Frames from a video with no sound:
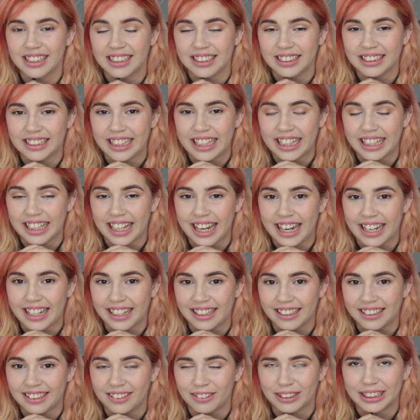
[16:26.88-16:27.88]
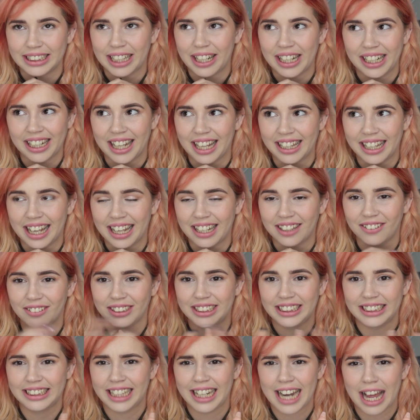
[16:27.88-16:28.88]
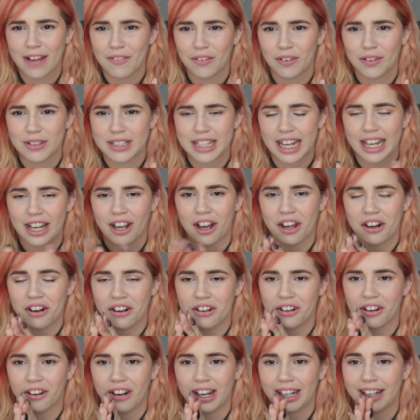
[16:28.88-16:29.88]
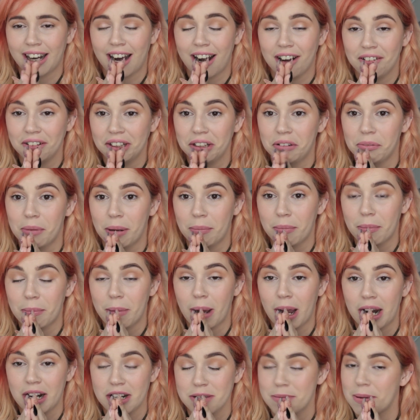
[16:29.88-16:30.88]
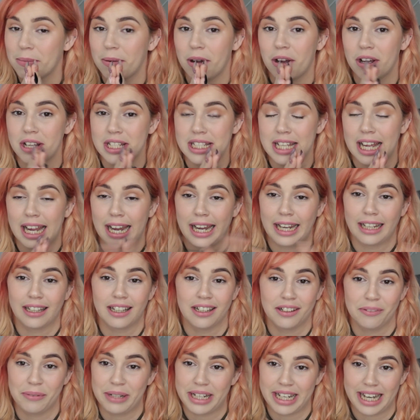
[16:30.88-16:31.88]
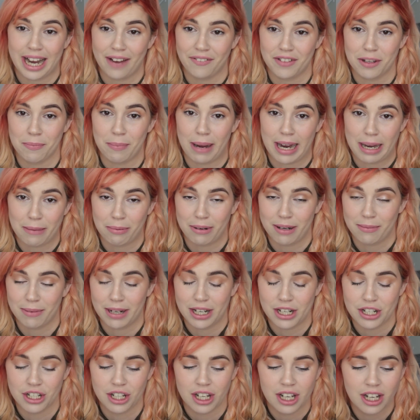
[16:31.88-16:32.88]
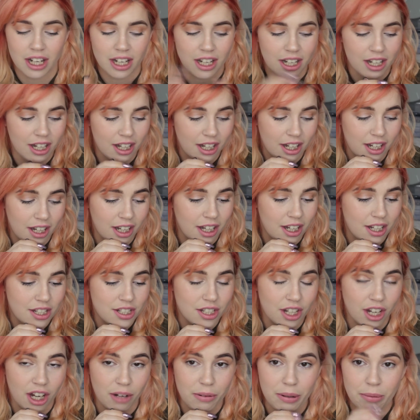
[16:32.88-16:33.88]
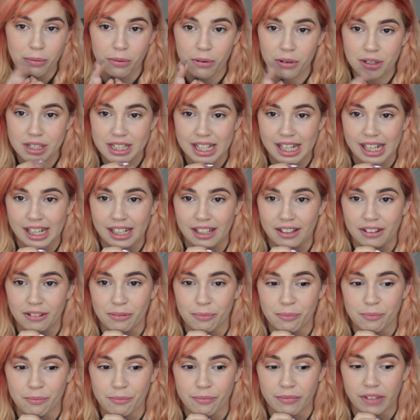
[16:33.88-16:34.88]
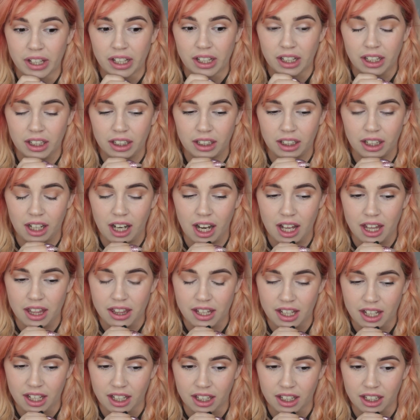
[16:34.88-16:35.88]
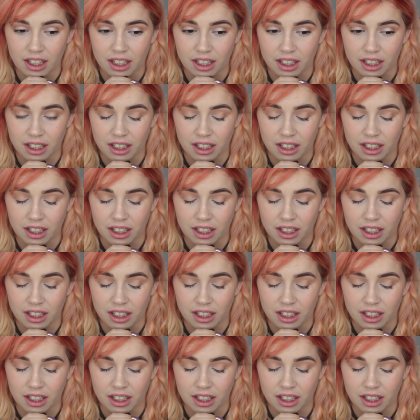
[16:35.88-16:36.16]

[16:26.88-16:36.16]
See you later, or something like that. Or she said have a good day, I don't know, I can't really remember, but I just remember her saying that we didn't have to pay pretty much. So we walked out. I think